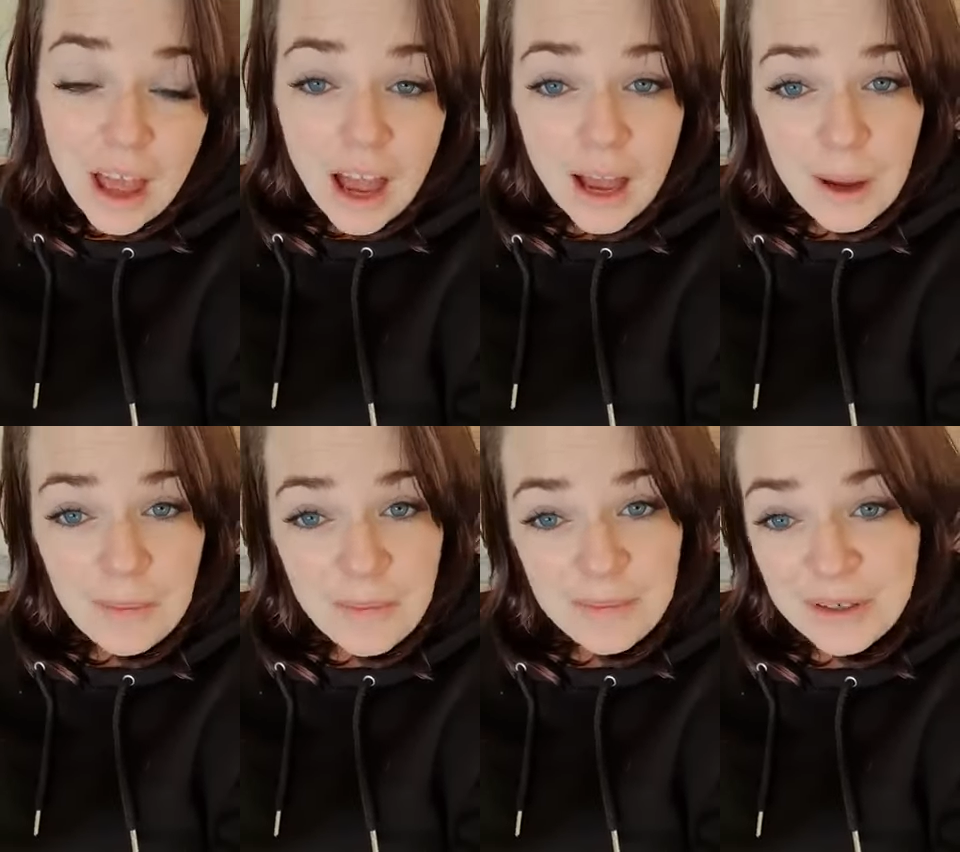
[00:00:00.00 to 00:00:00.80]

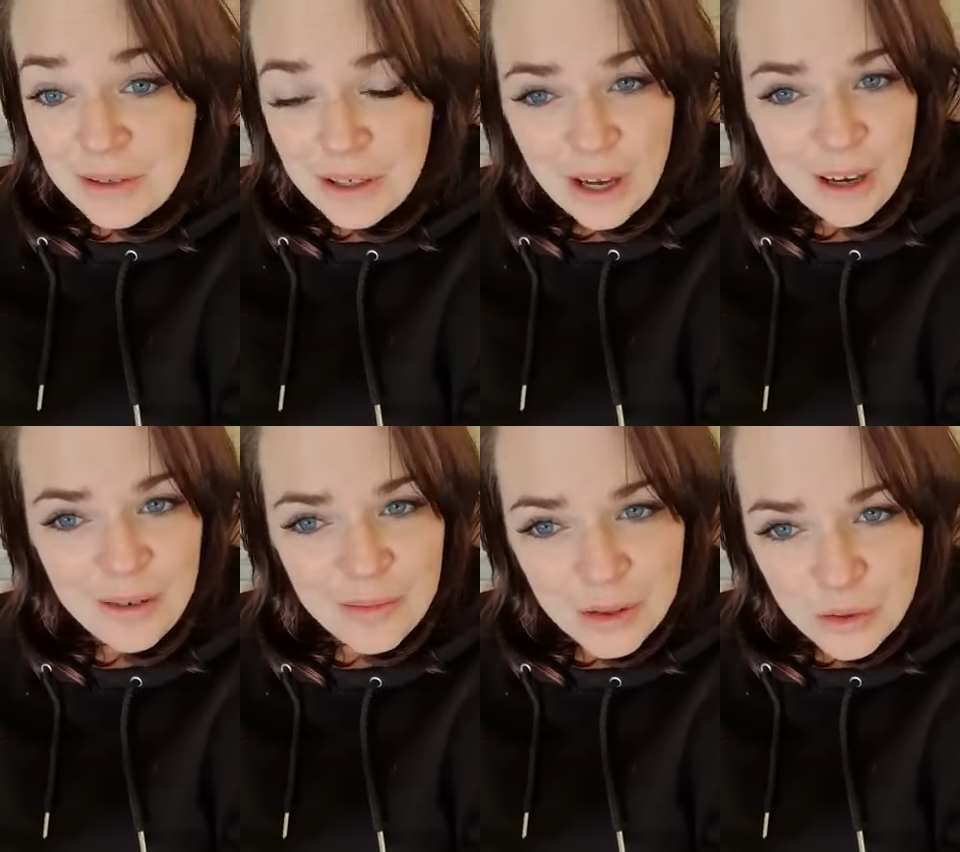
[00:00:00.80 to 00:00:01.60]
doing your
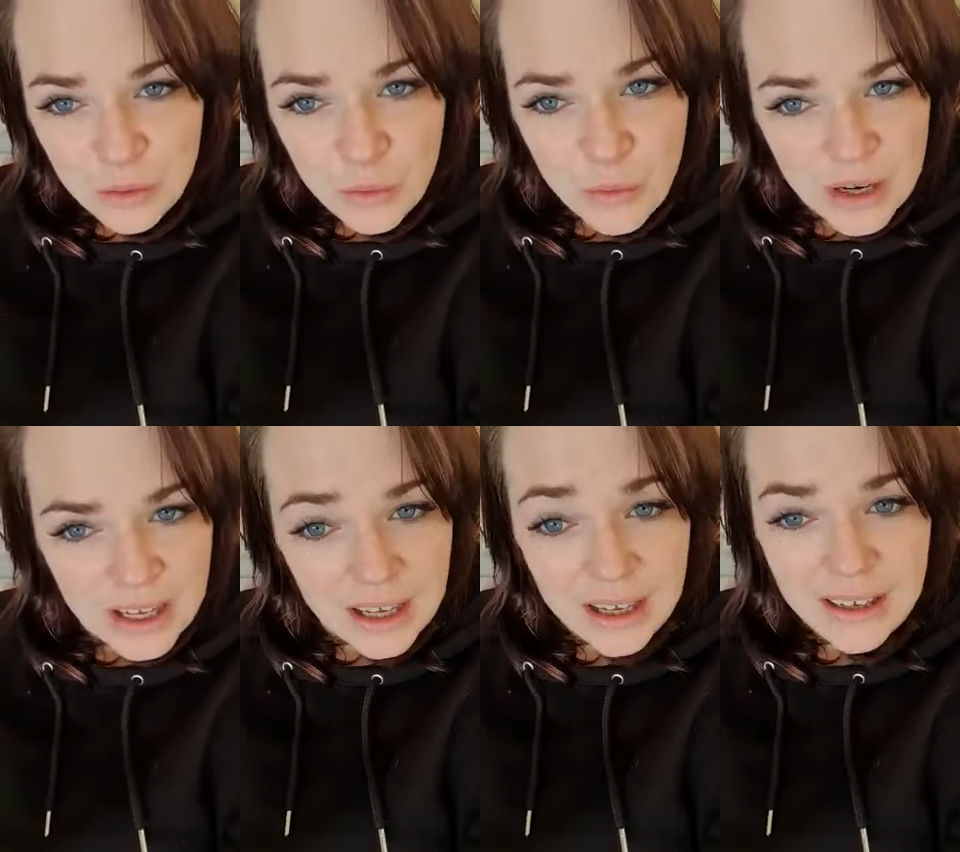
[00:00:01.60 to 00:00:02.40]

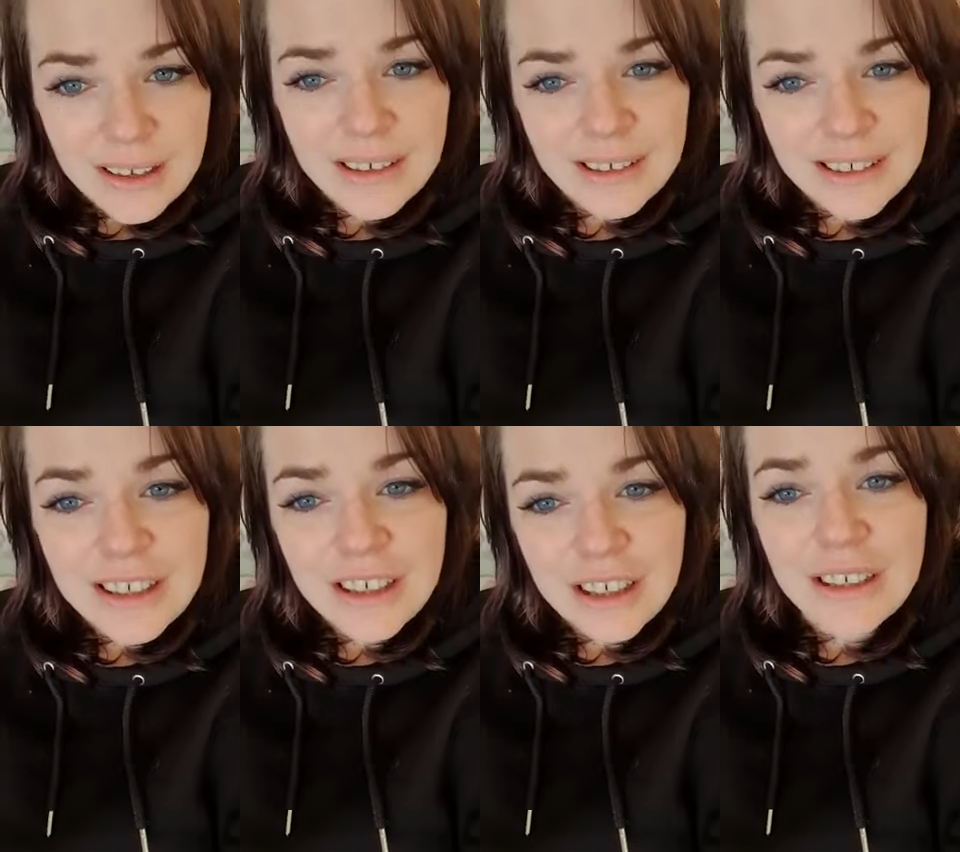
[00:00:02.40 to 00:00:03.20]
homeschooling and,
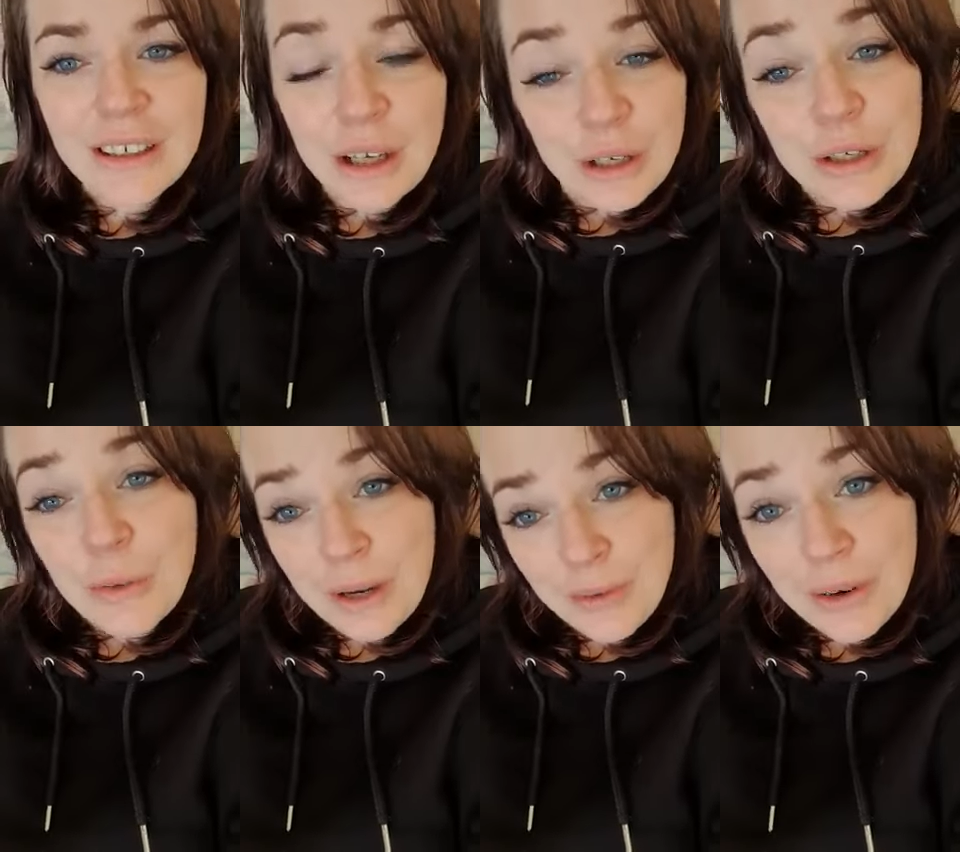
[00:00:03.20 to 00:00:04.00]
you know,
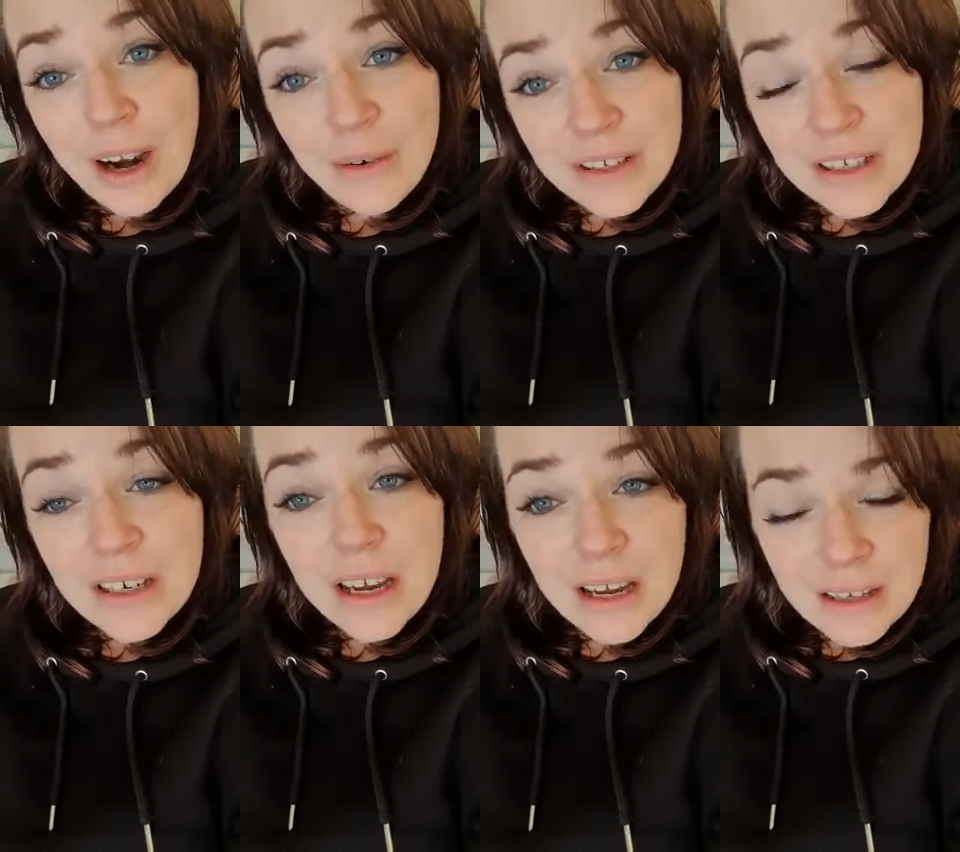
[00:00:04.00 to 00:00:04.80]
24 hours a
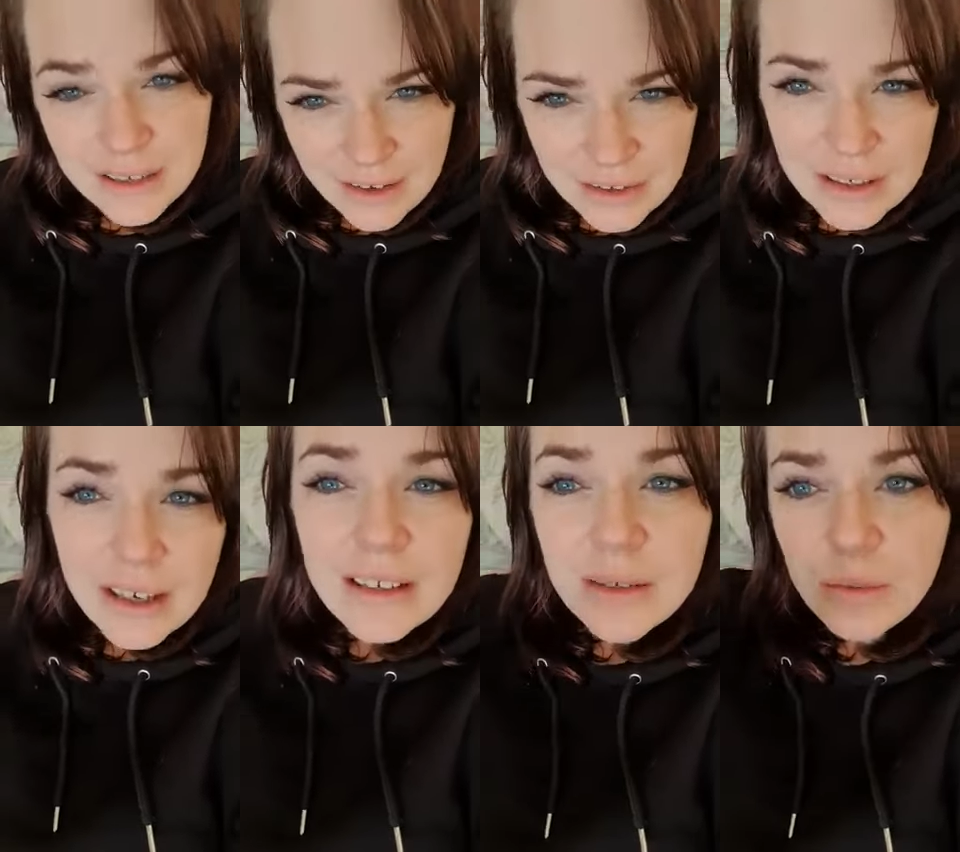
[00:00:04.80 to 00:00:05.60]
day, 7
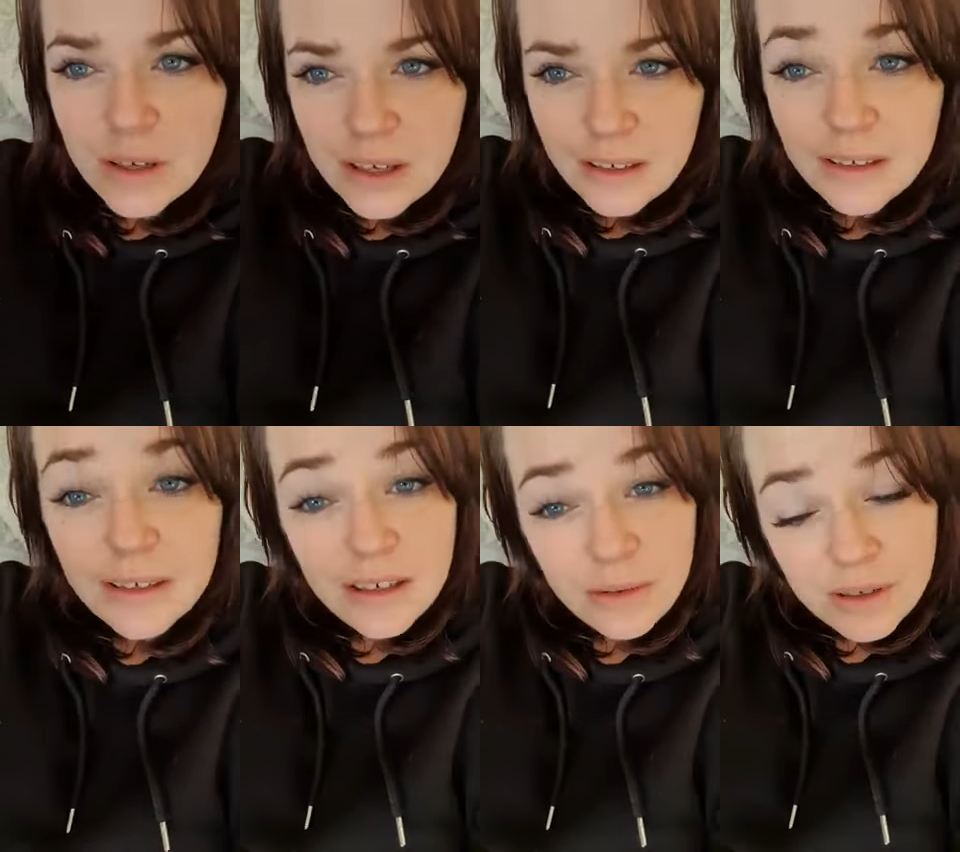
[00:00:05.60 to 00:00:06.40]
days a week,
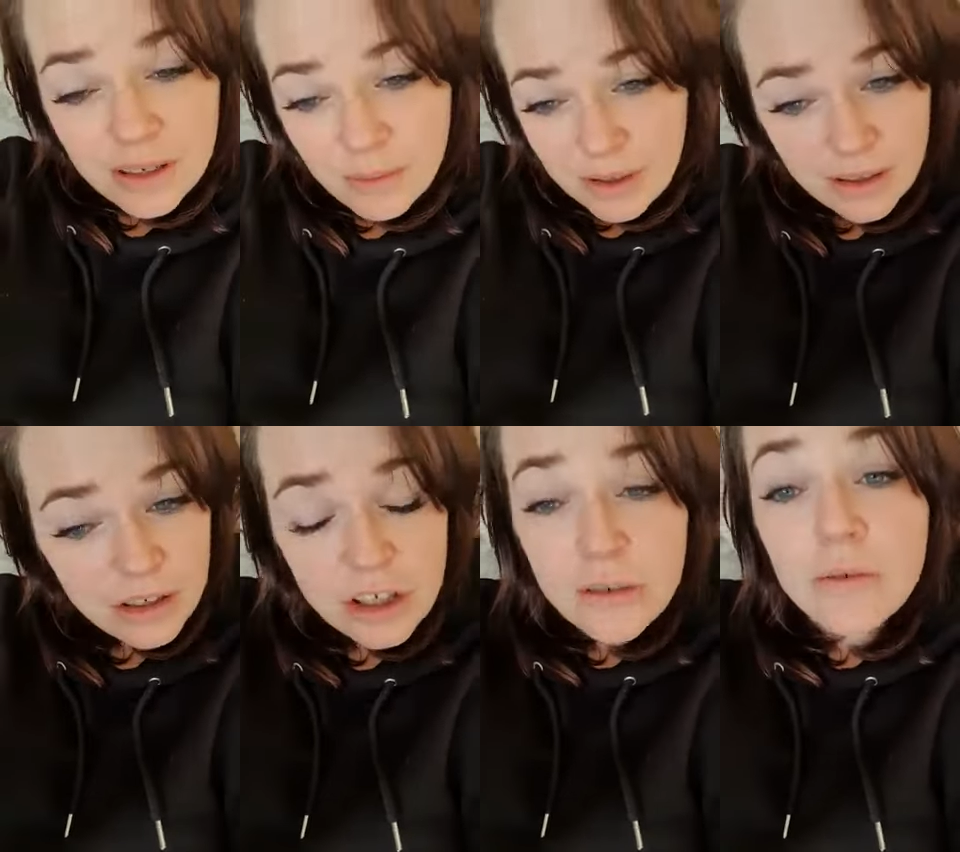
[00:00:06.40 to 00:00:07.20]
continuously with your
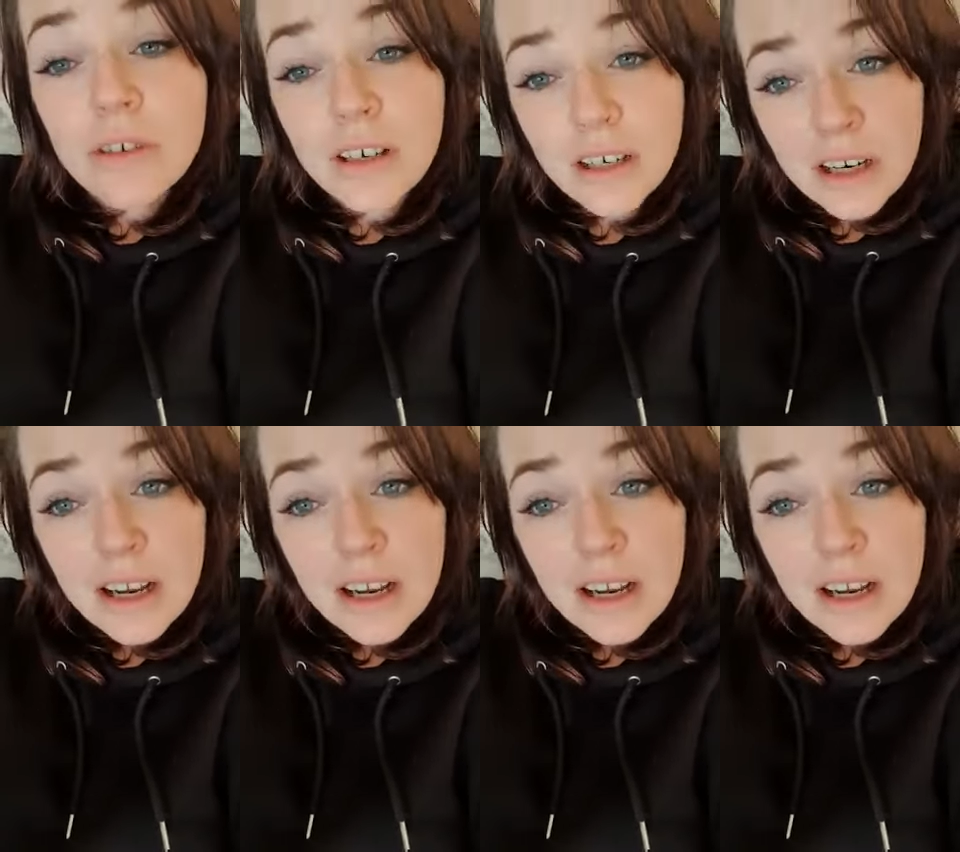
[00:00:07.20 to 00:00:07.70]
children.